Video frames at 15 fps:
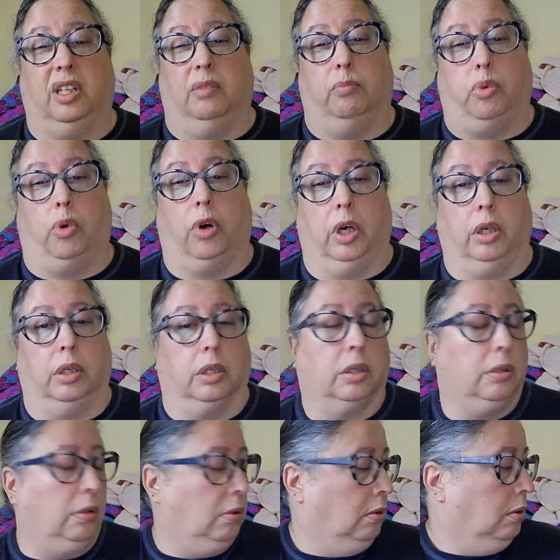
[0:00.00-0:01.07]
important
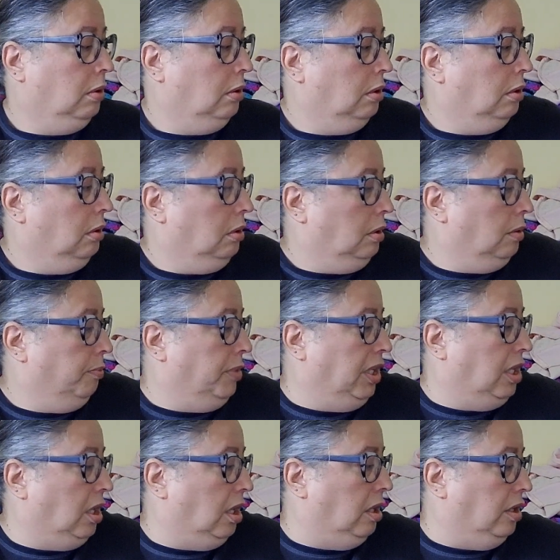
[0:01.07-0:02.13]

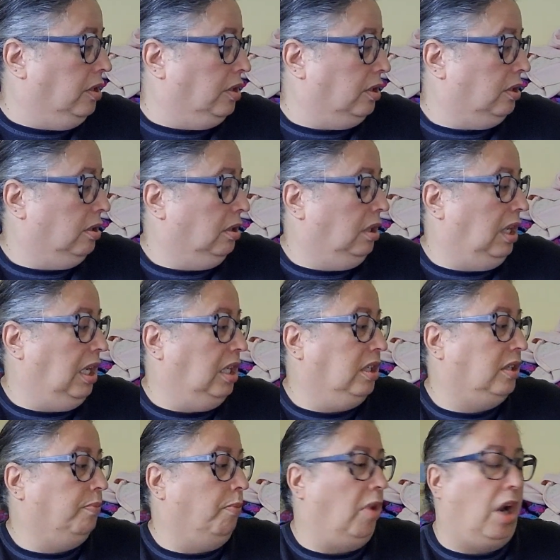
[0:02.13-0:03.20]
because he's
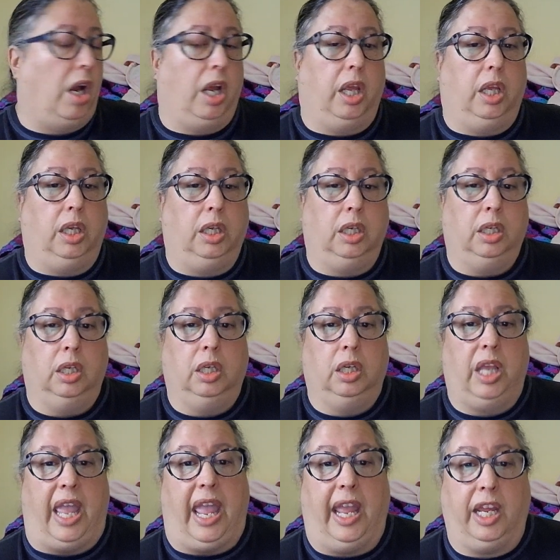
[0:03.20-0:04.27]
my
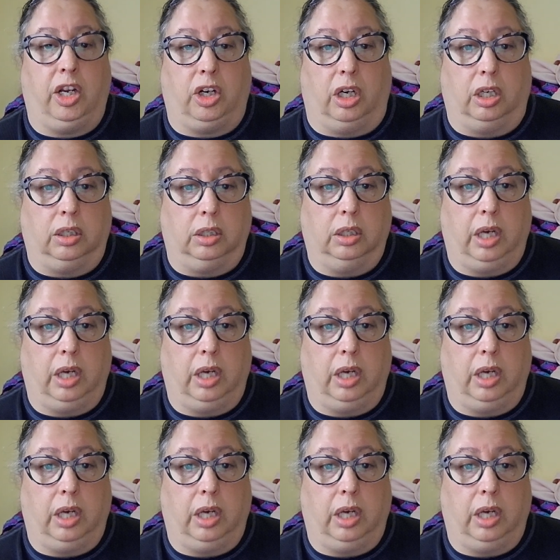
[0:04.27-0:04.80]
anchor.